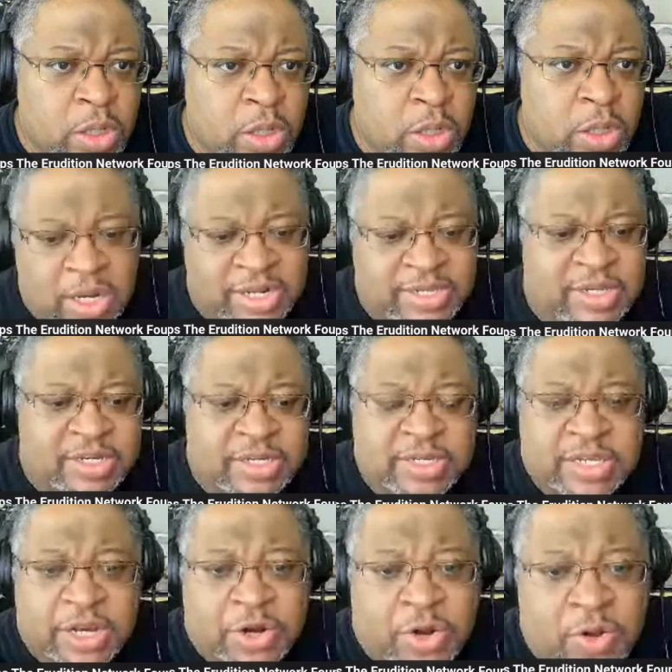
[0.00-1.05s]
Let's
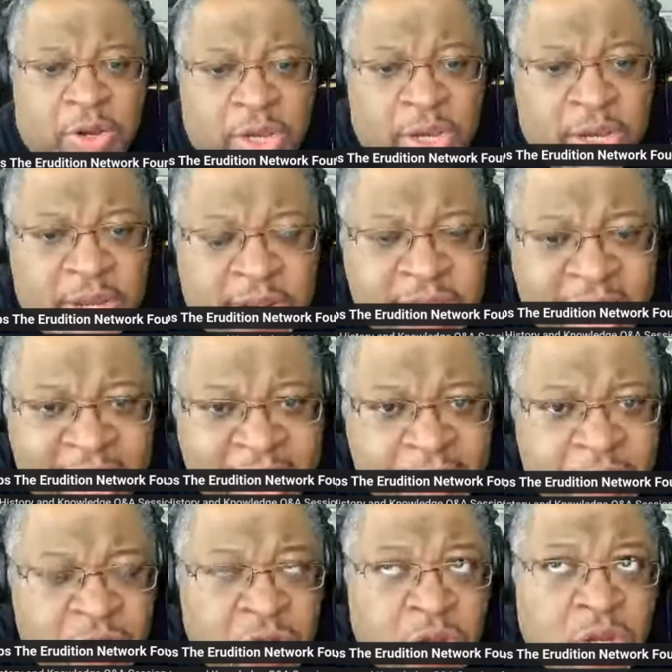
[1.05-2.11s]
consider
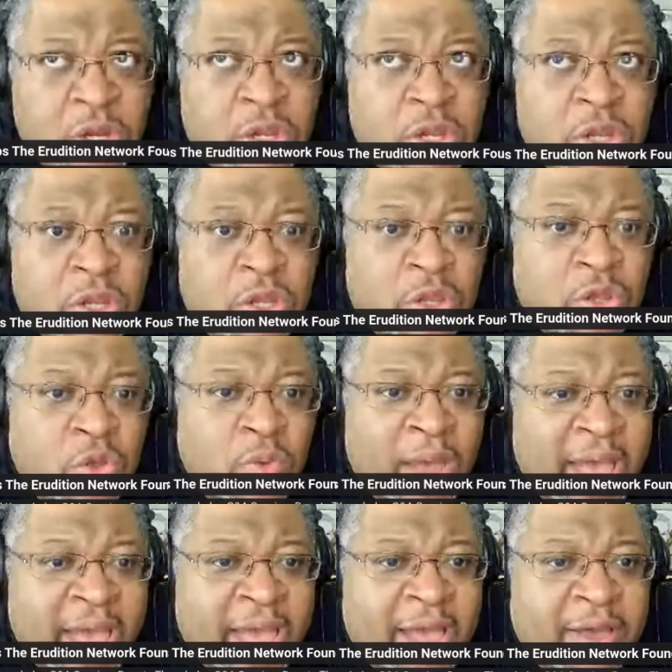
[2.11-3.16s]
that you
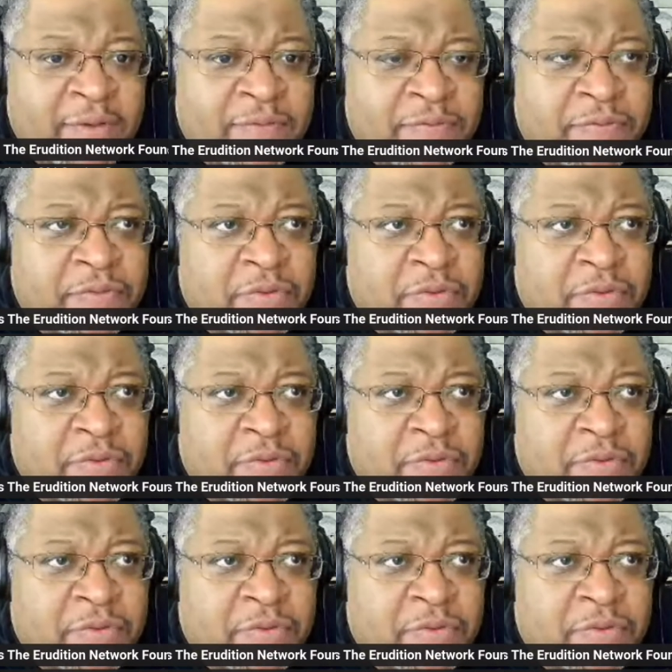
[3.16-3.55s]
have